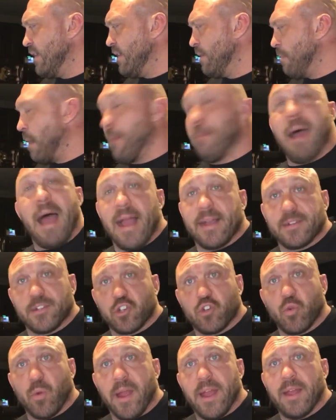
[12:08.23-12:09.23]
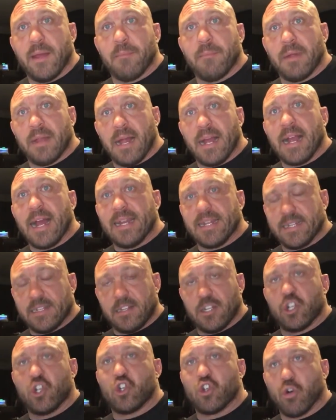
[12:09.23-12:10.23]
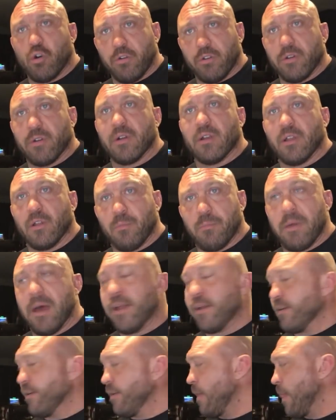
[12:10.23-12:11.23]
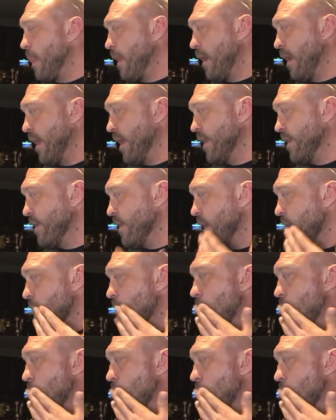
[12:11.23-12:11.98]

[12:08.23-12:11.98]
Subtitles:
my back is great, but I got to get this shoulder a little better. And,